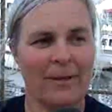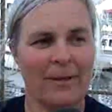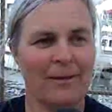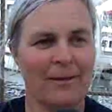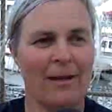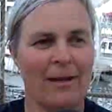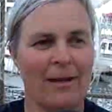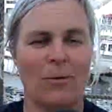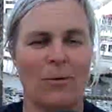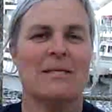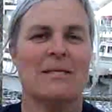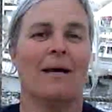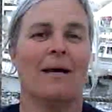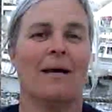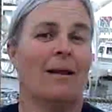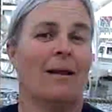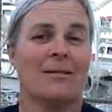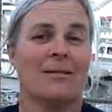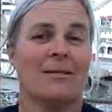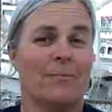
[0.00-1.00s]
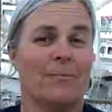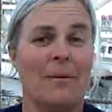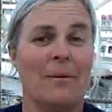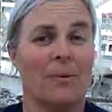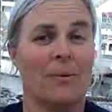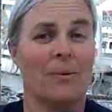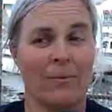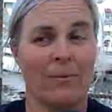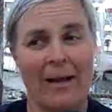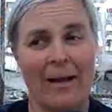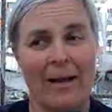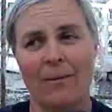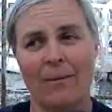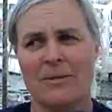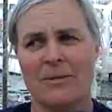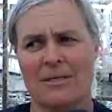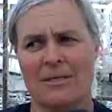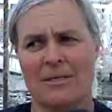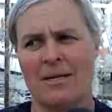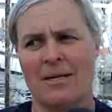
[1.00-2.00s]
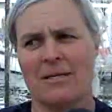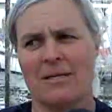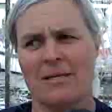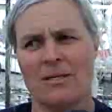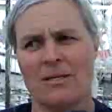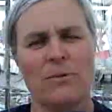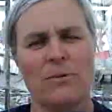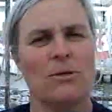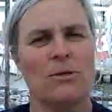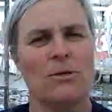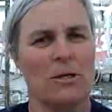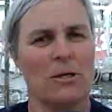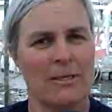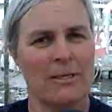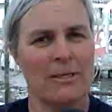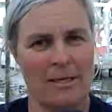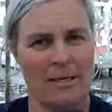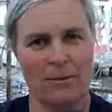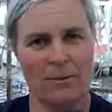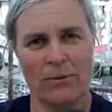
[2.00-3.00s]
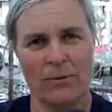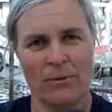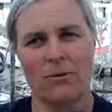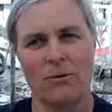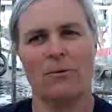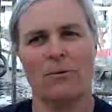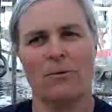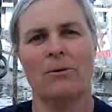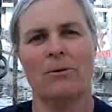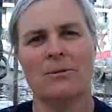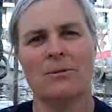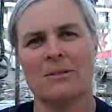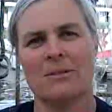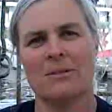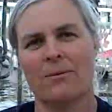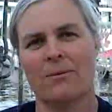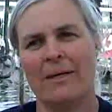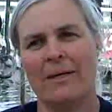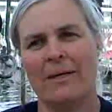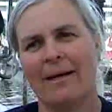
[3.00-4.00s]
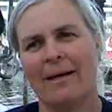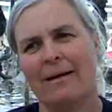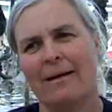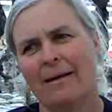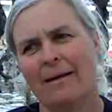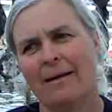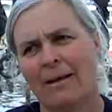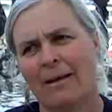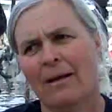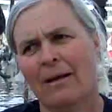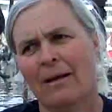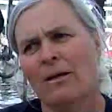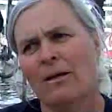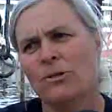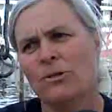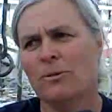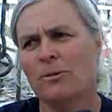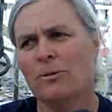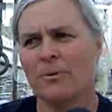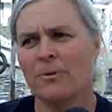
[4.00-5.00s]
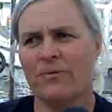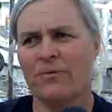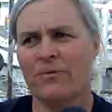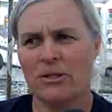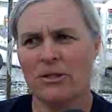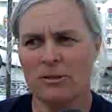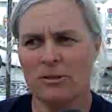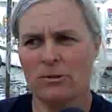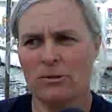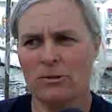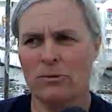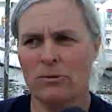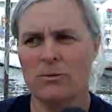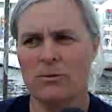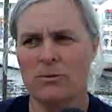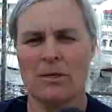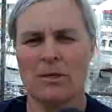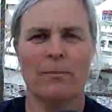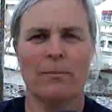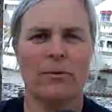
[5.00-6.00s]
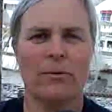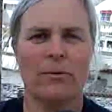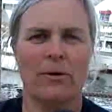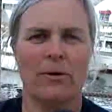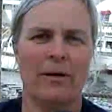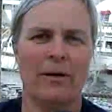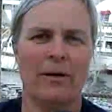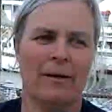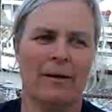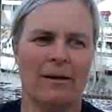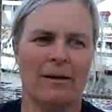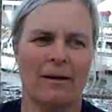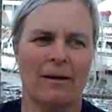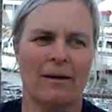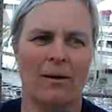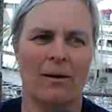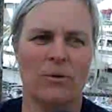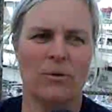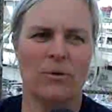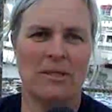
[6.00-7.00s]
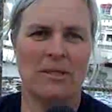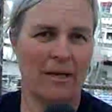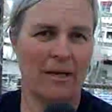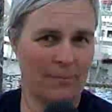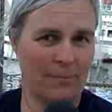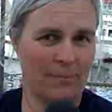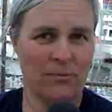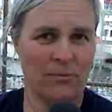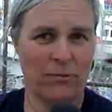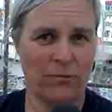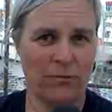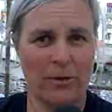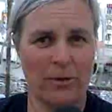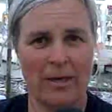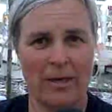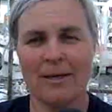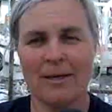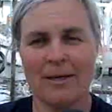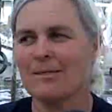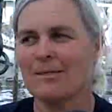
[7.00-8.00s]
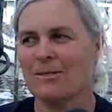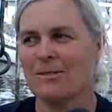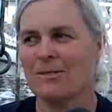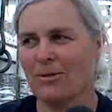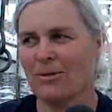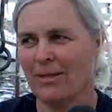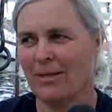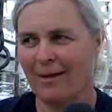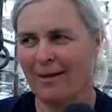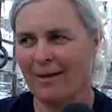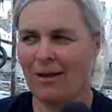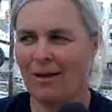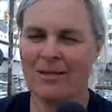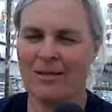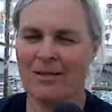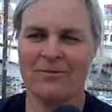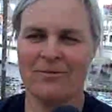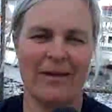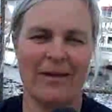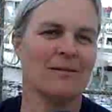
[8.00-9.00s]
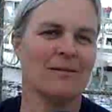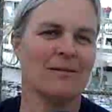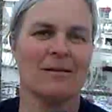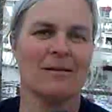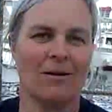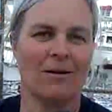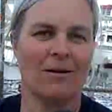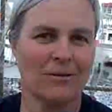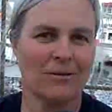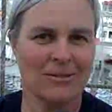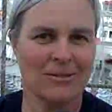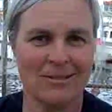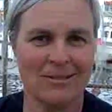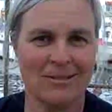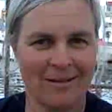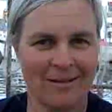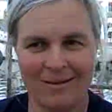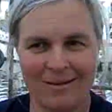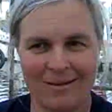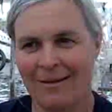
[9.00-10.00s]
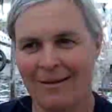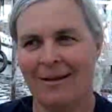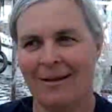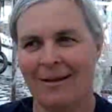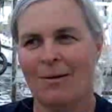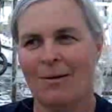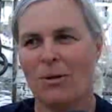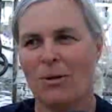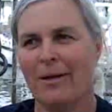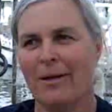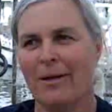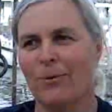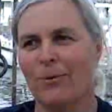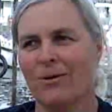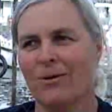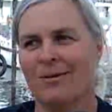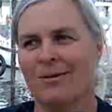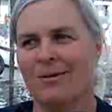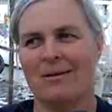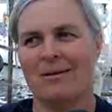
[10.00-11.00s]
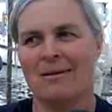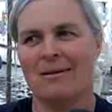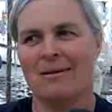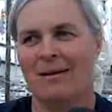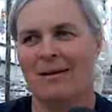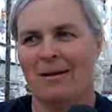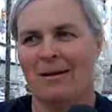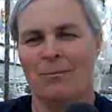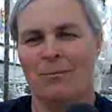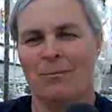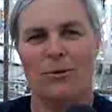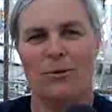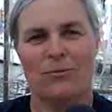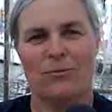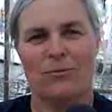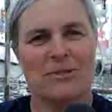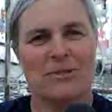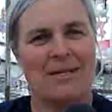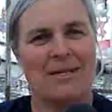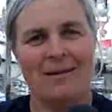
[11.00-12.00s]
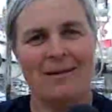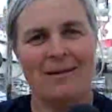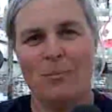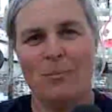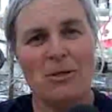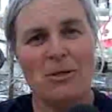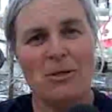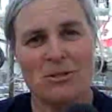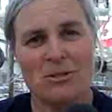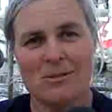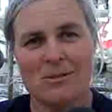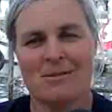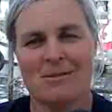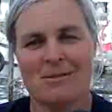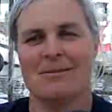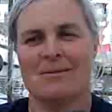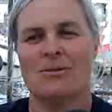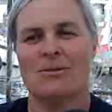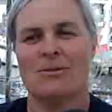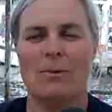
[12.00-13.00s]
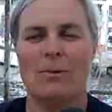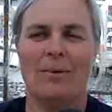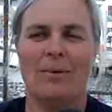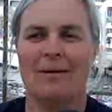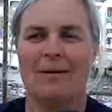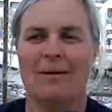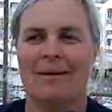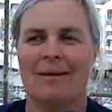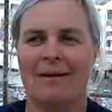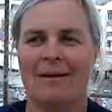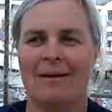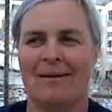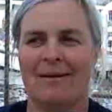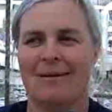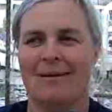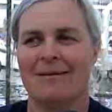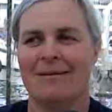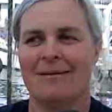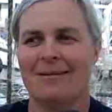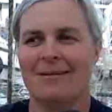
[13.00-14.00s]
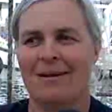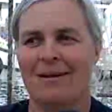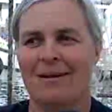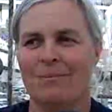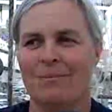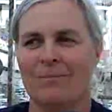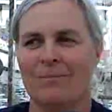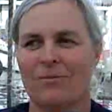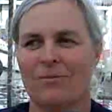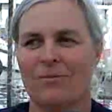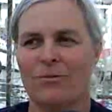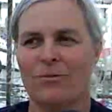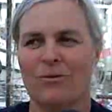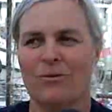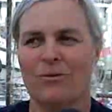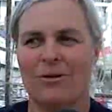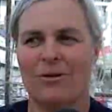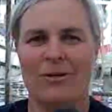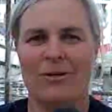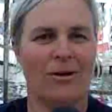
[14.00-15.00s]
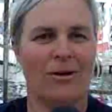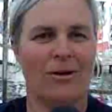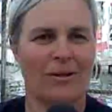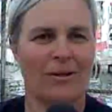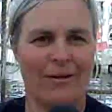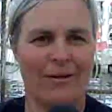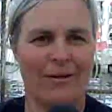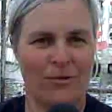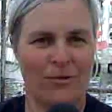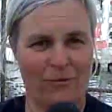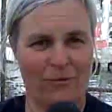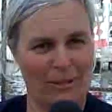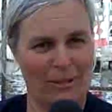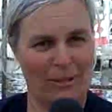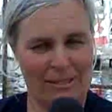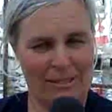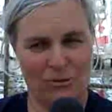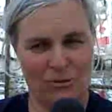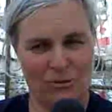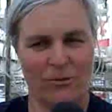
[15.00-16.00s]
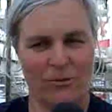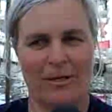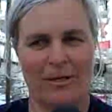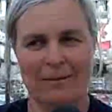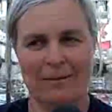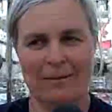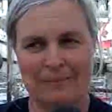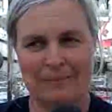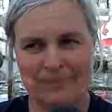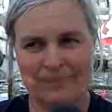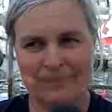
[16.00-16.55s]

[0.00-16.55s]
And they always had lots of people around besides us. We usually sailed with a crew, so we had 2 professional crews on board and would take up to 4 guests, so they had lots of aunts and uncles to play with and beautiful sandy beaches and swimming, and for their young life they really enjoyed it.